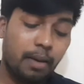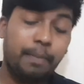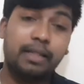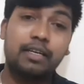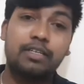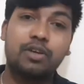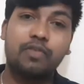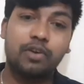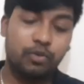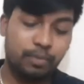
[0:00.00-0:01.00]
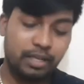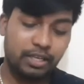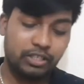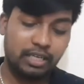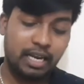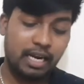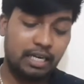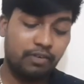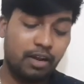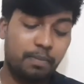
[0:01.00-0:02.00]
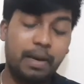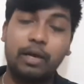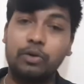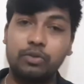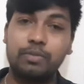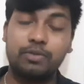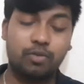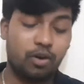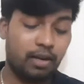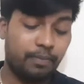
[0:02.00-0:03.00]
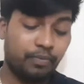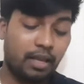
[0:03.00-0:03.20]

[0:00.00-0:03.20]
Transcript: methods of enumeration and activity of microbes in soil,